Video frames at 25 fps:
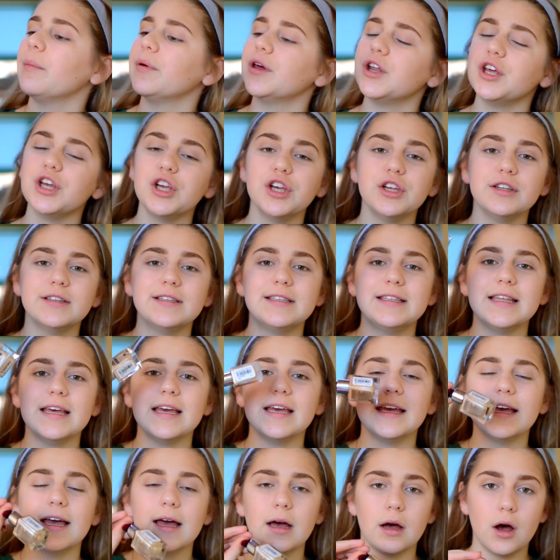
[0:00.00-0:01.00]
gonna use
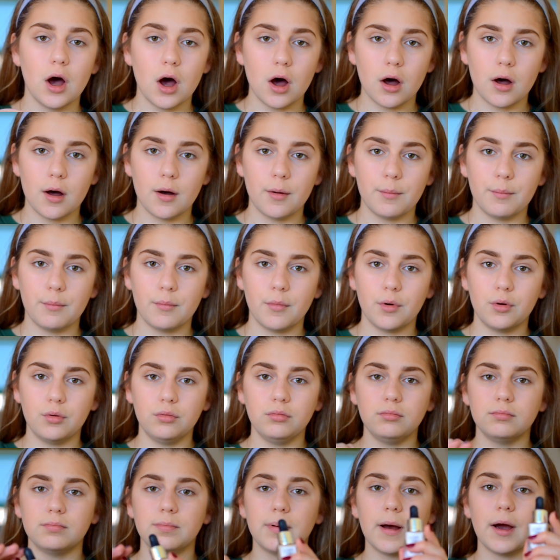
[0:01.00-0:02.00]
the
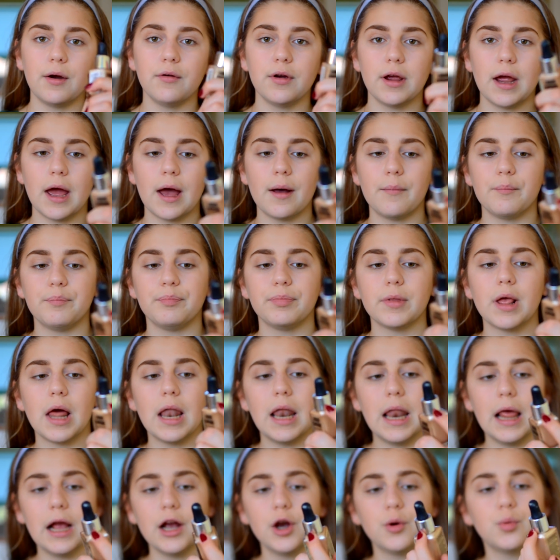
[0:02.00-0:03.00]
Barry
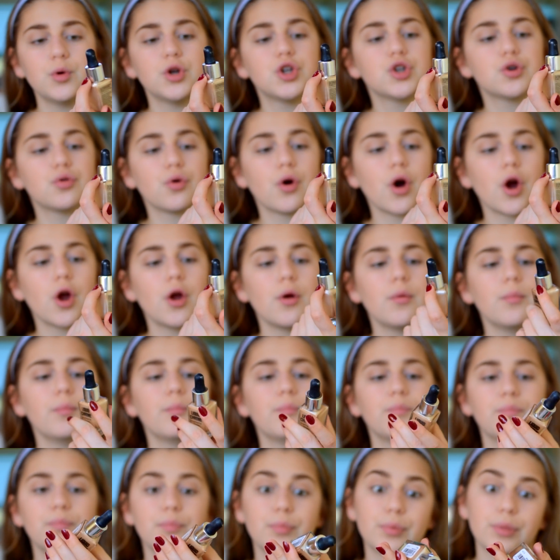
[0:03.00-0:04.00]
Liquid
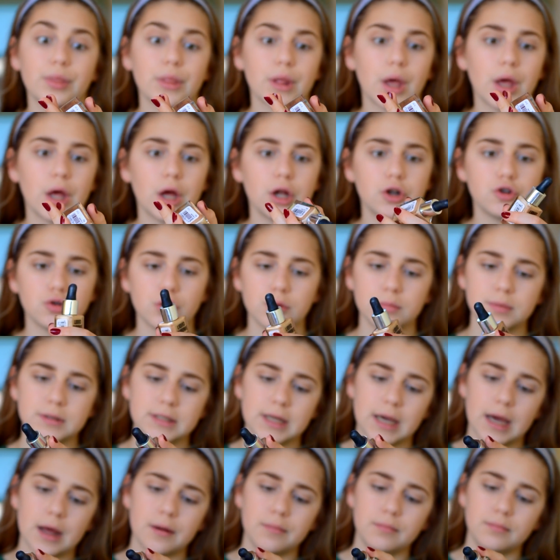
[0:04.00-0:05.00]
Chrome drops
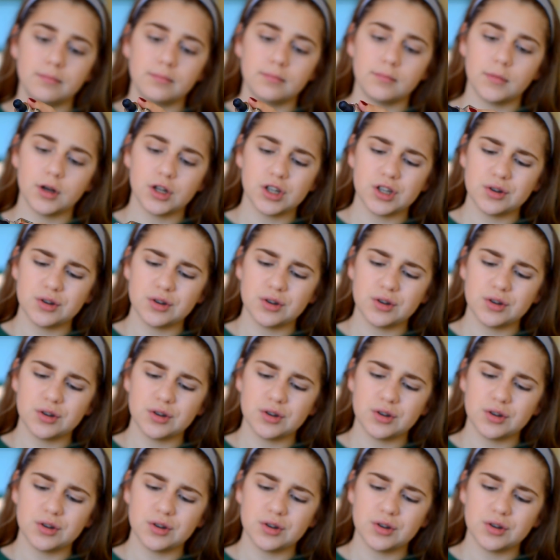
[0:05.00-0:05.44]
again. I